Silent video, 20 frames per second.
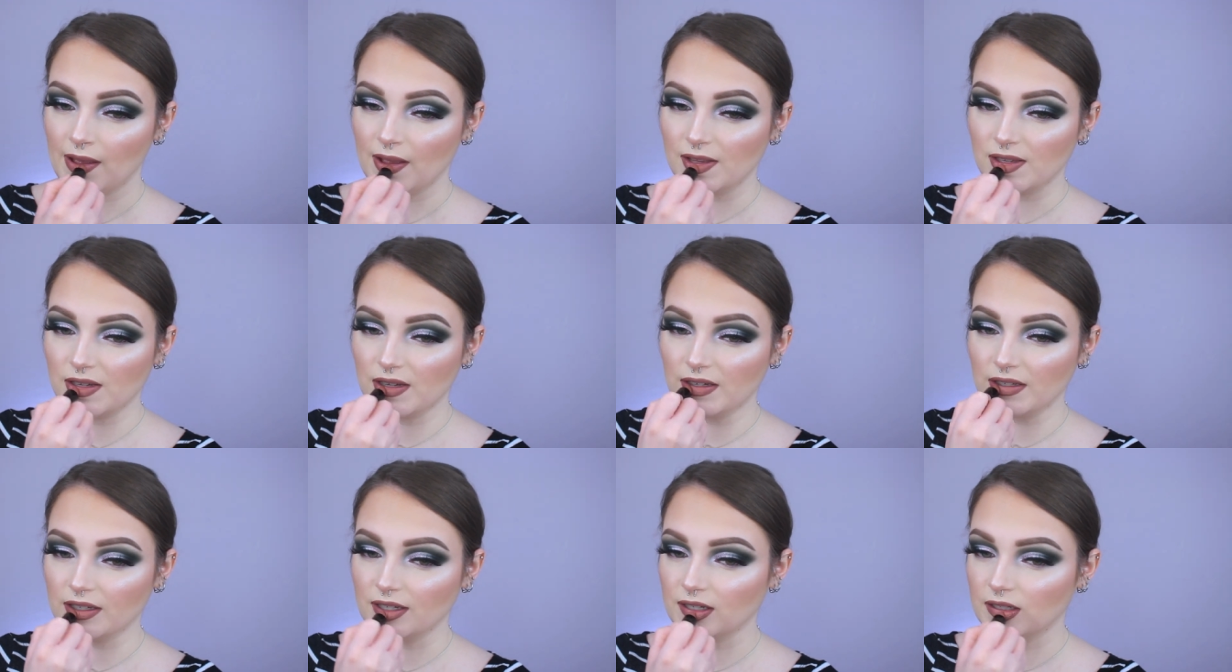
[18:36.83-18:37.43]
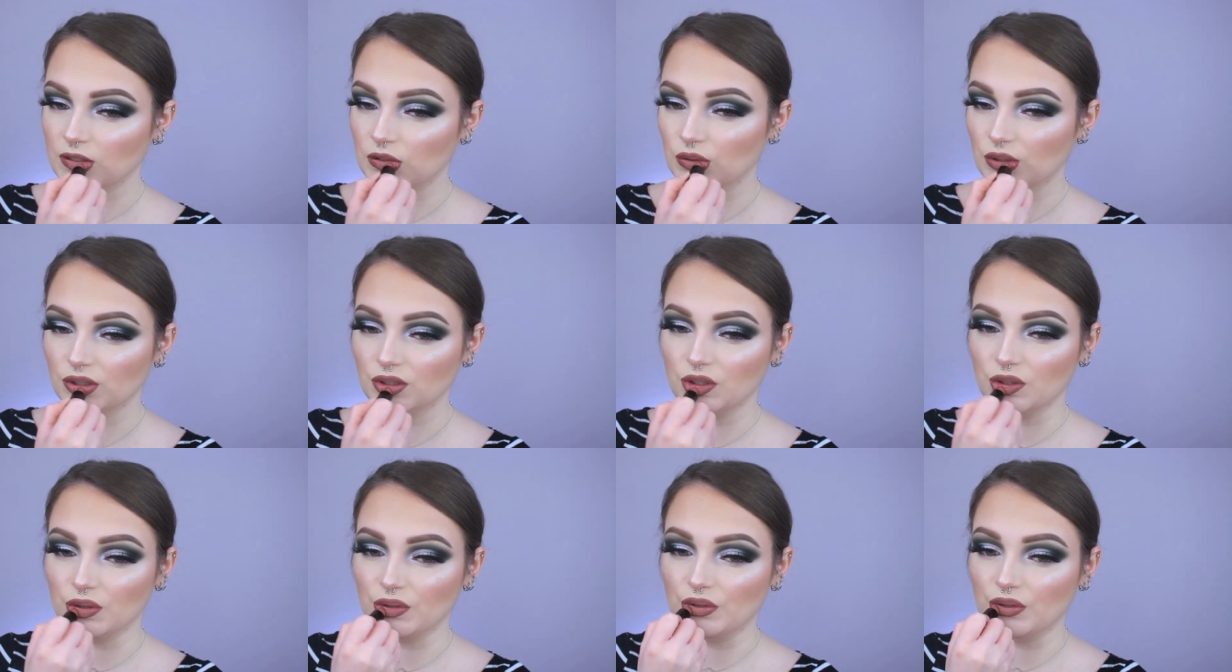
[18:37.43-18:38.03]
It's kind of like a cool
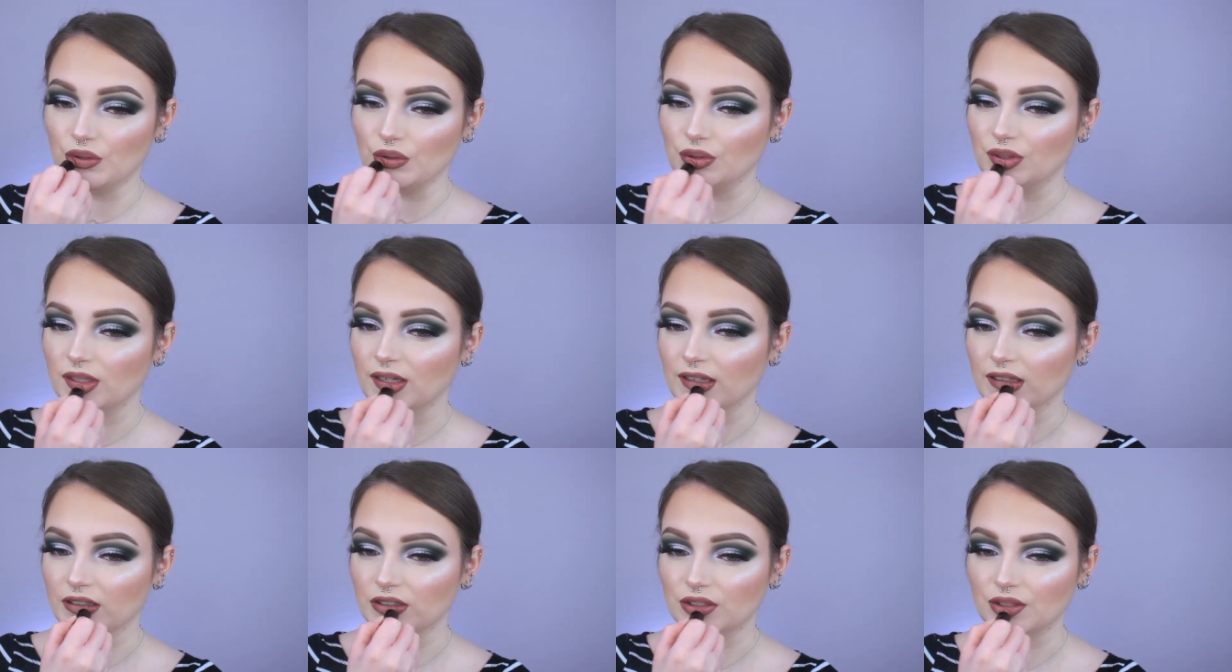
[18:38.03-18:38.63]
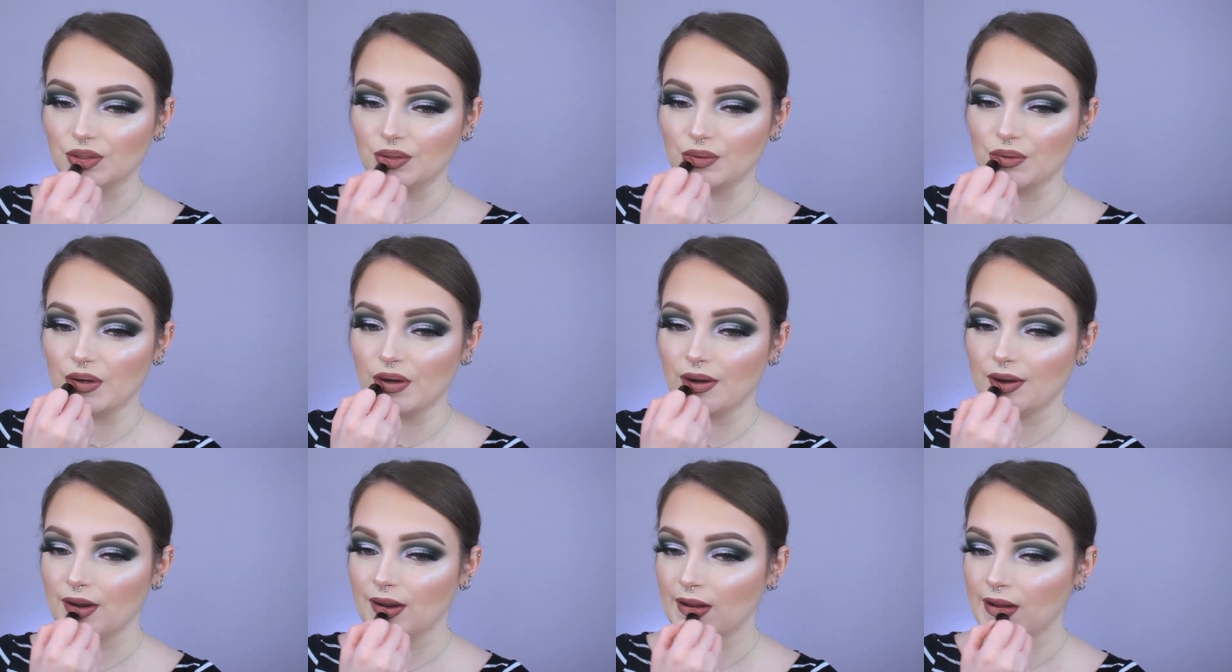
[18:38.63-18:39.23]
tone nude color too.
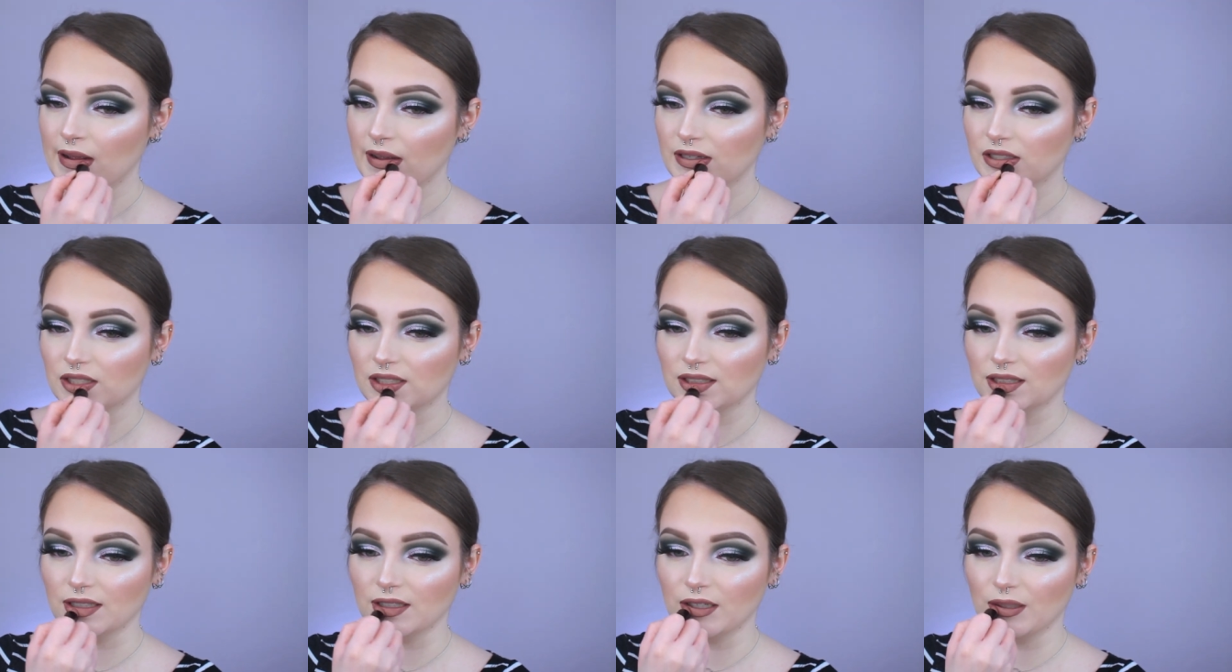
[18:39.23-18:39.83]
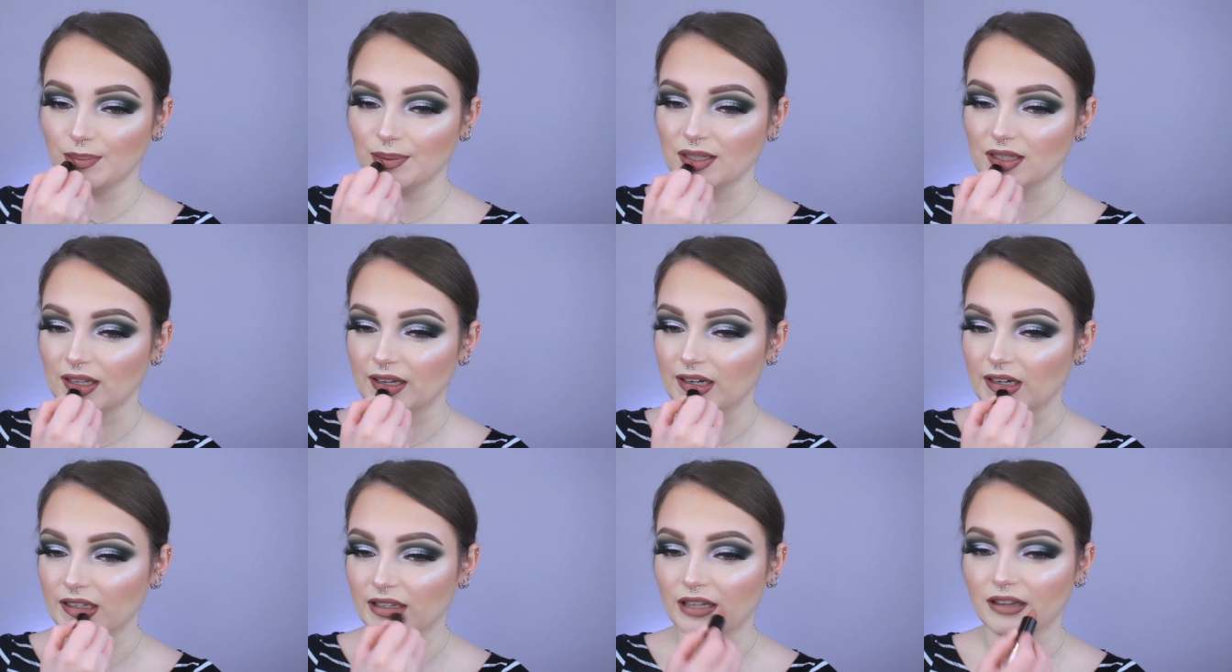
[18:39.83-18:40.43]
It's just a little bit
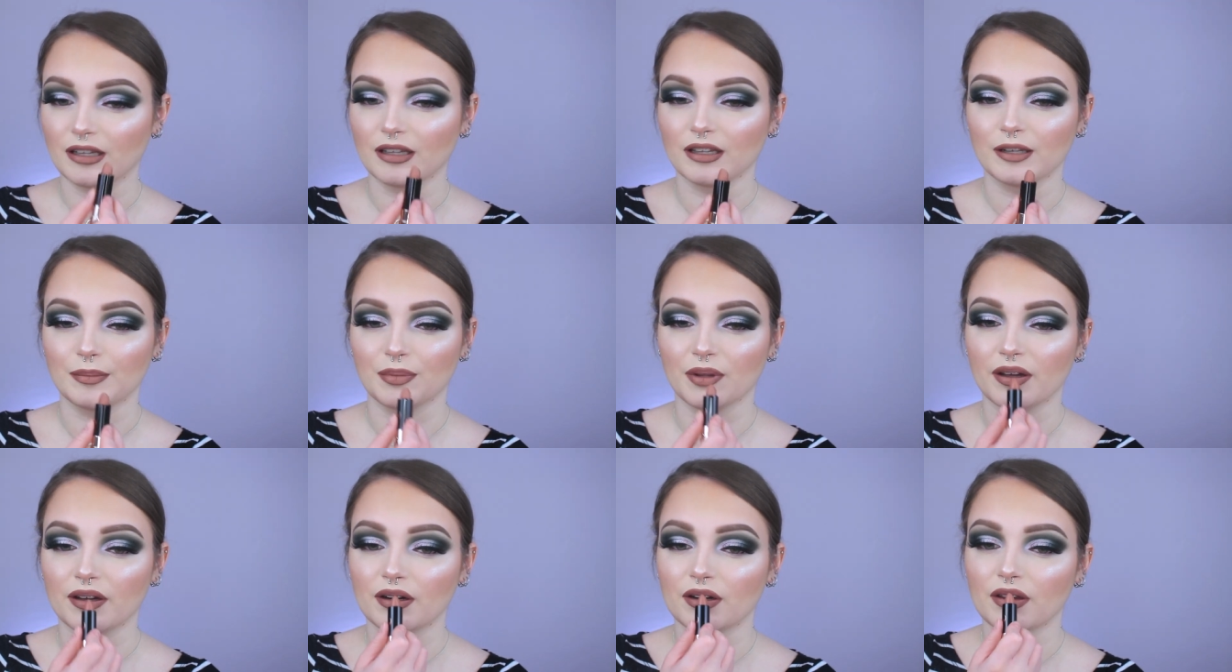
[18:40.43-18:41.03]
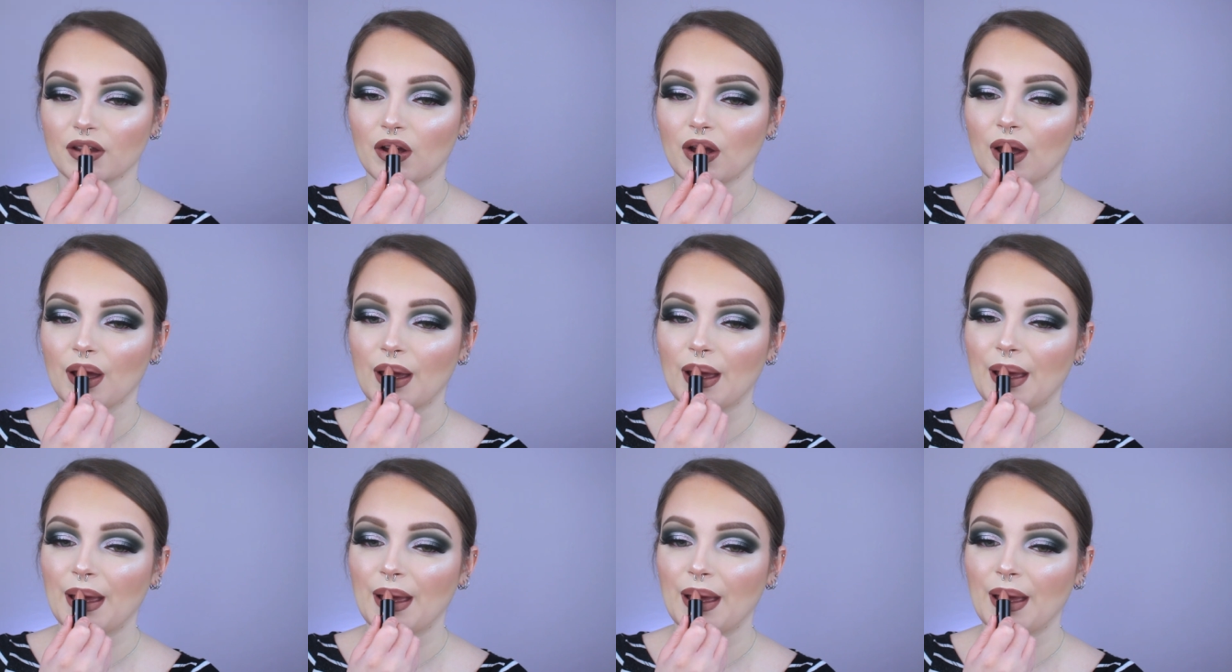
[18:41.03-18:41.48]
lighter than the lip liner though.